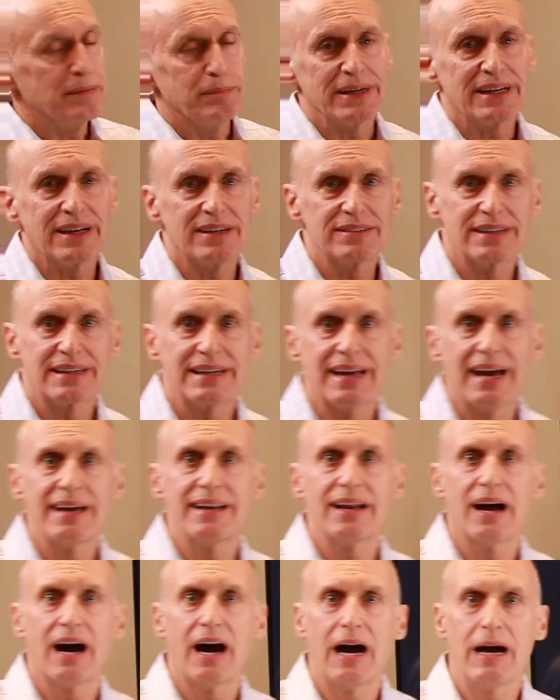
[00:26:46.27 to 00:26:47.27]
Because
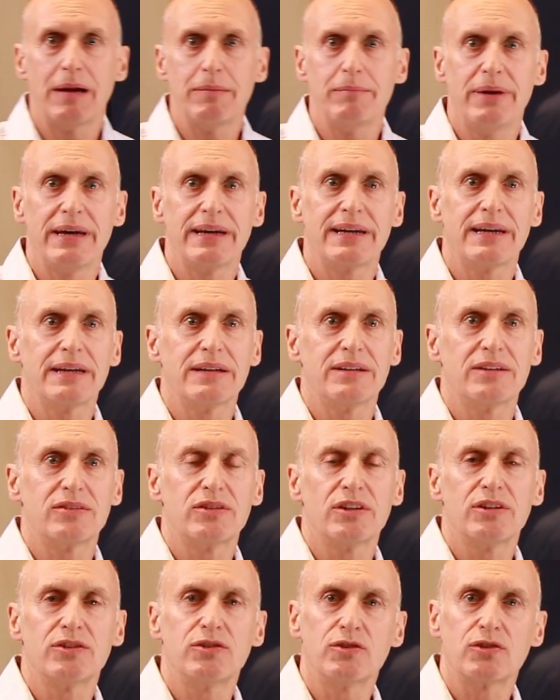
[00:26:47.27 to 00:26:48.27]
again, I'm making
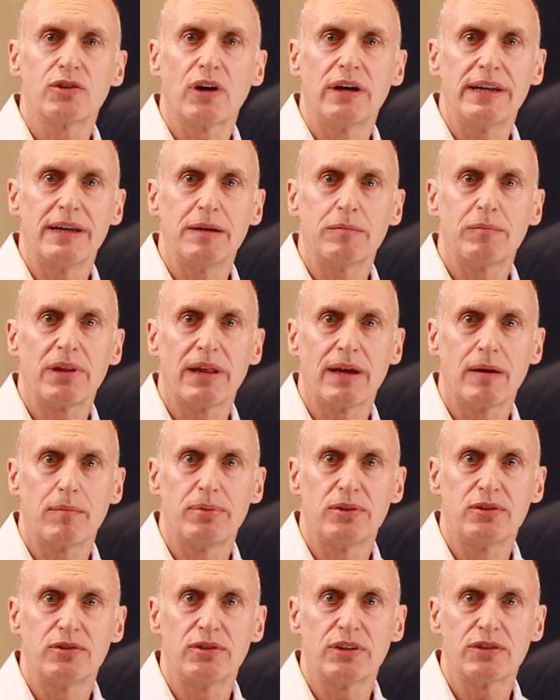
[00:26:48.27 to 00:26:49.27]
decisions on implant
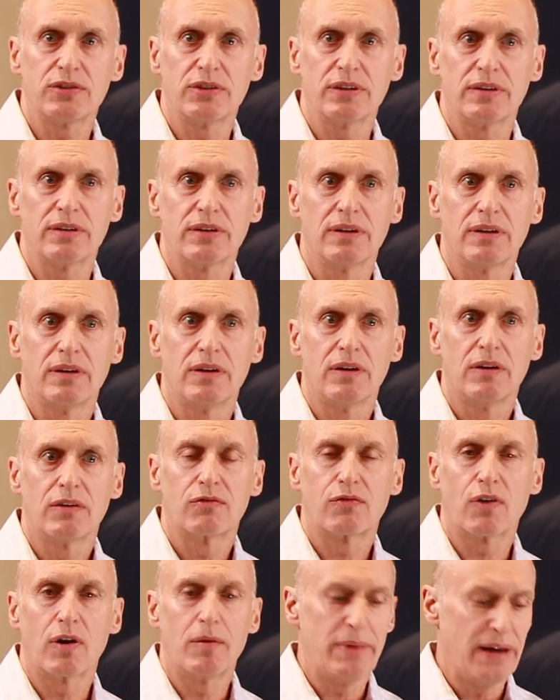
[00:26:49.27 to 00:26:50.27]
position
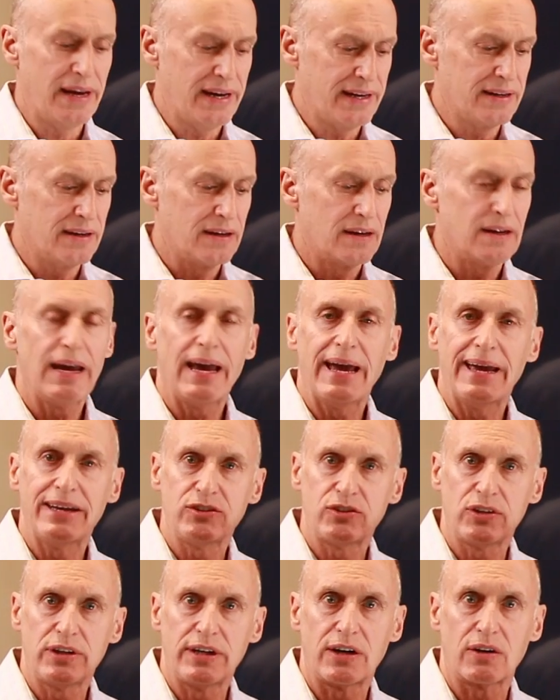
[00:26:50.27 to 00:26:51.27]
from an
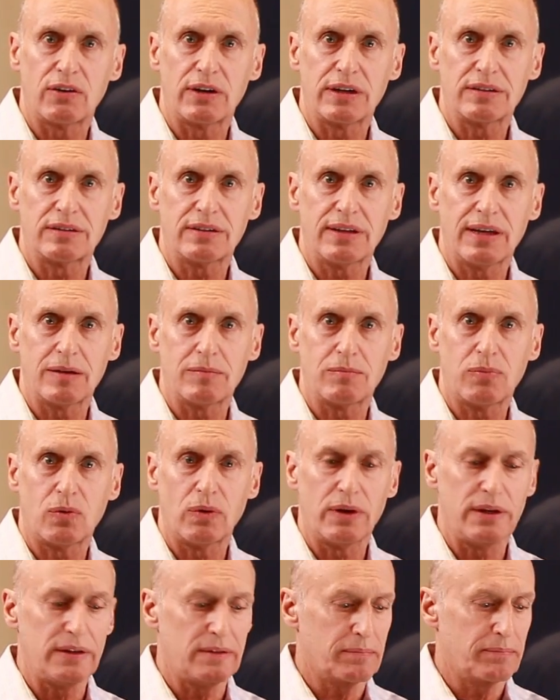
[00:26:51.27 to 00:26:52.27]
engineering
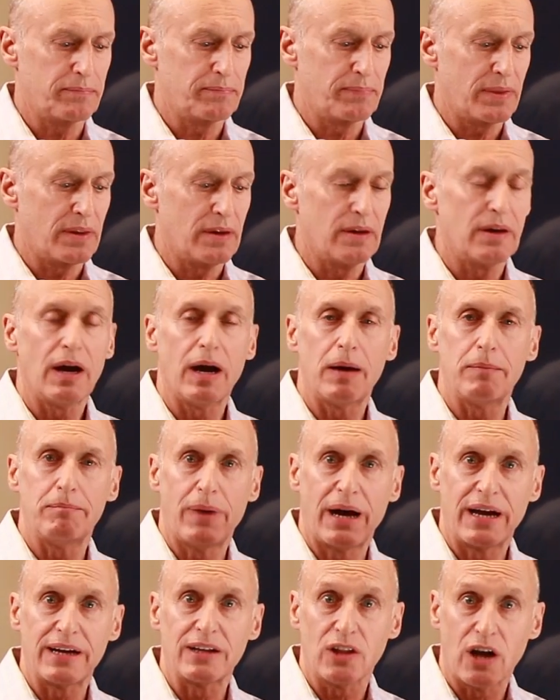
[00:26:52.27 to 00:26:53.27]
standpoint, a
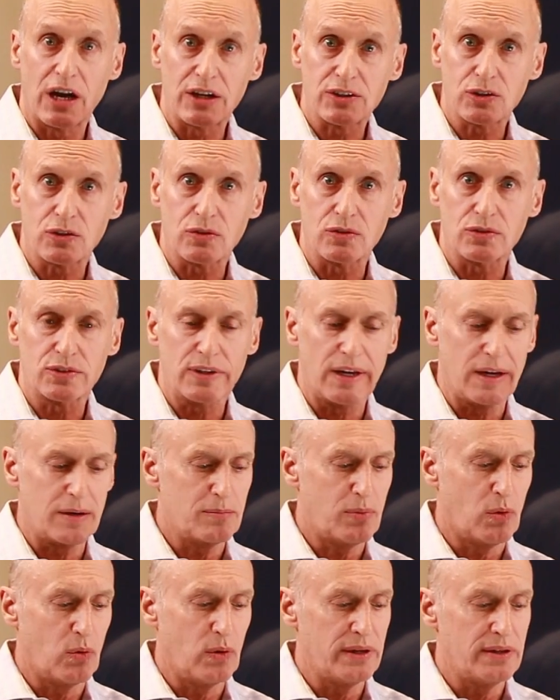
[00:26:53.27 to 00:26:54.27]
biological
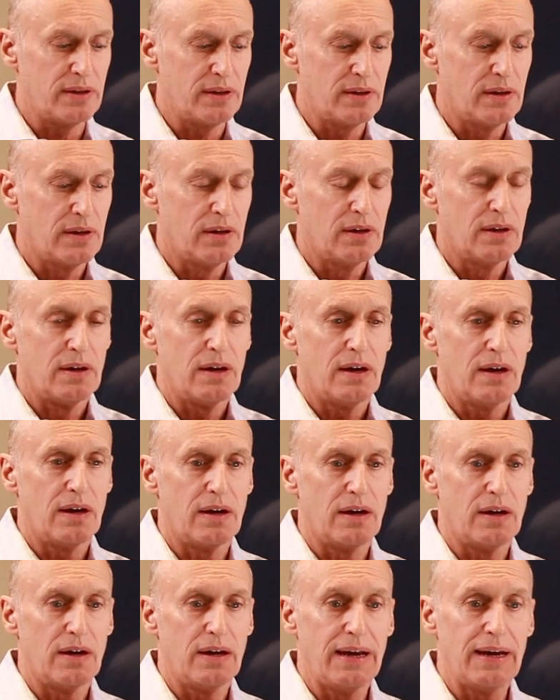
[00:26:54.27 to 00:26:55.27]
standpoint,
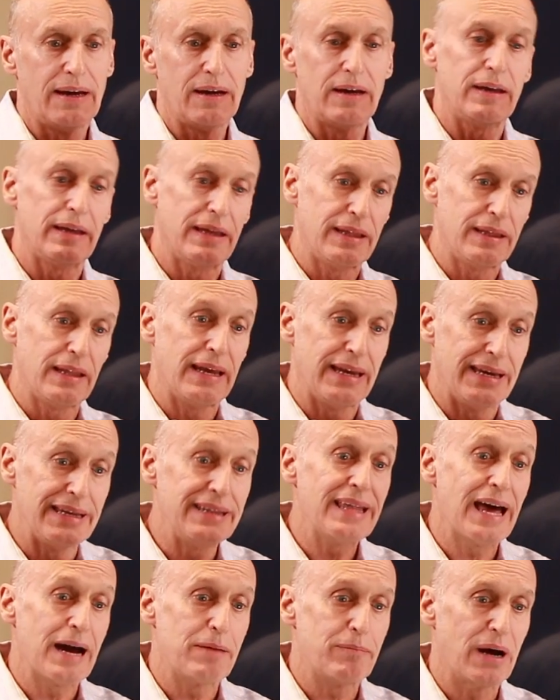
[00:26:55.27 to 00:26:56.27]
and
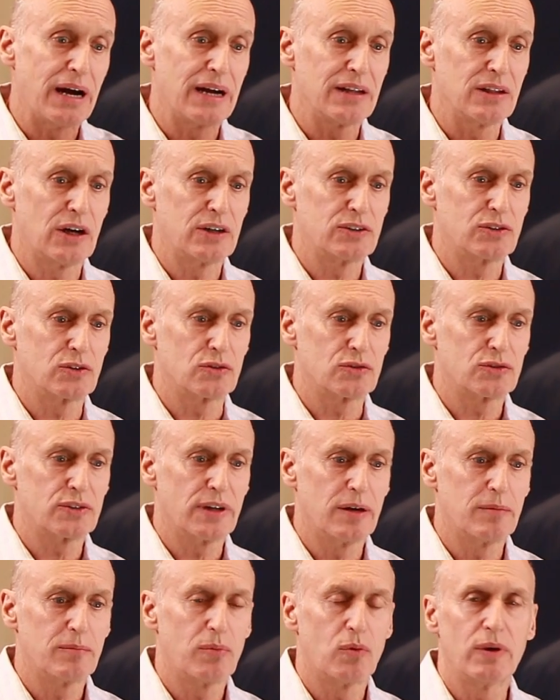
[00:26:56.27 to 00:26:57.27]
in that biological
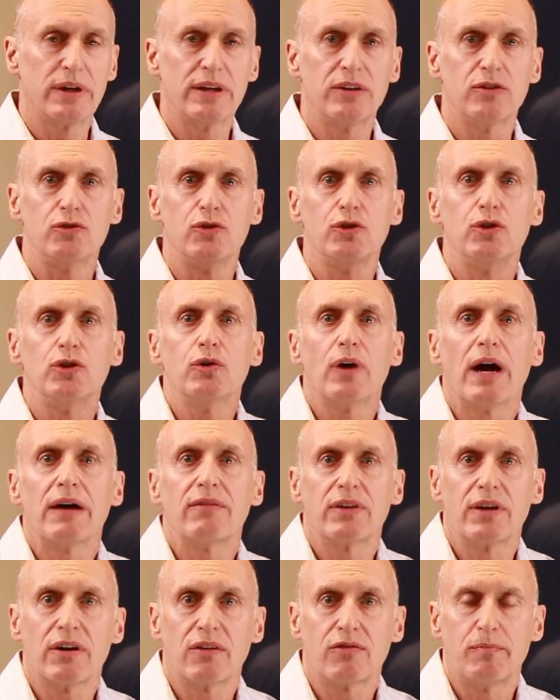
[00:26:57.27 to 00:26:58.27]
standpoint, do you
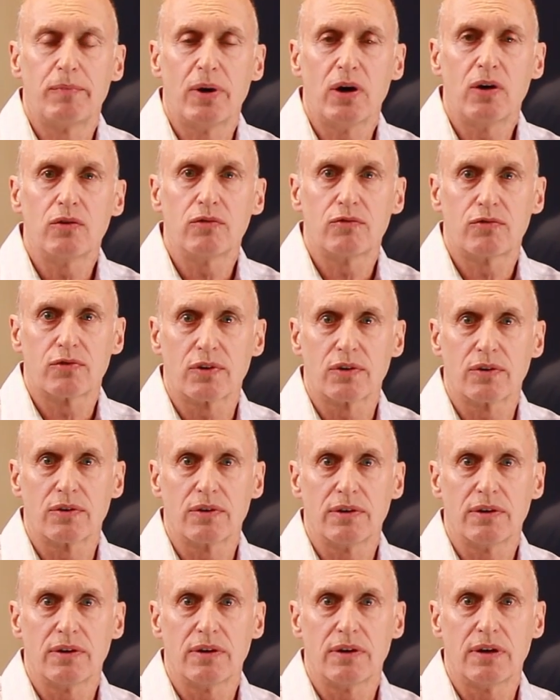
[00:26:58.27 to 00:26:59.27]
have enough bone
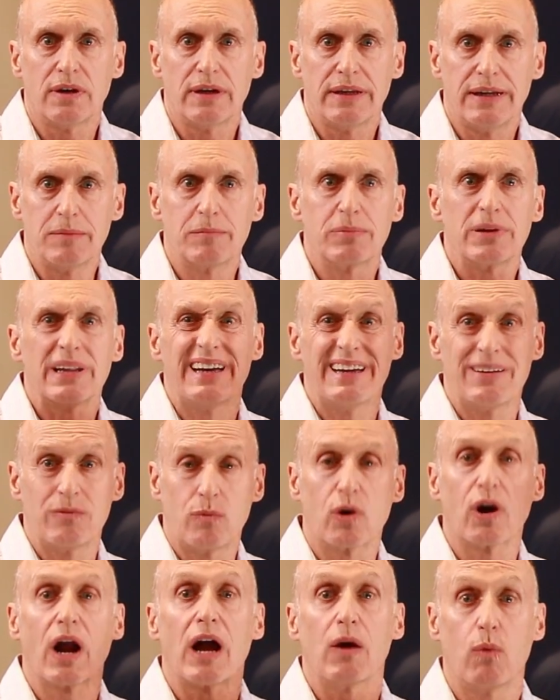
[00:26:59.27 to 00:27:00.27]
for an implant
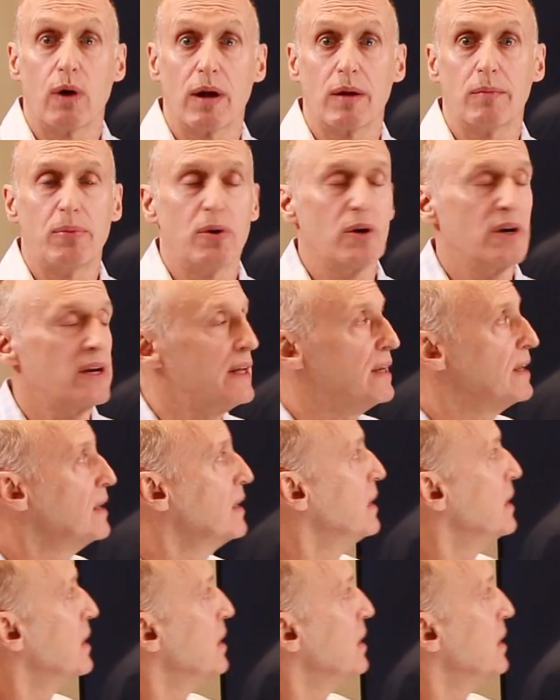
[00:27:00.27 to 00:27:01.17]
where I want to put it?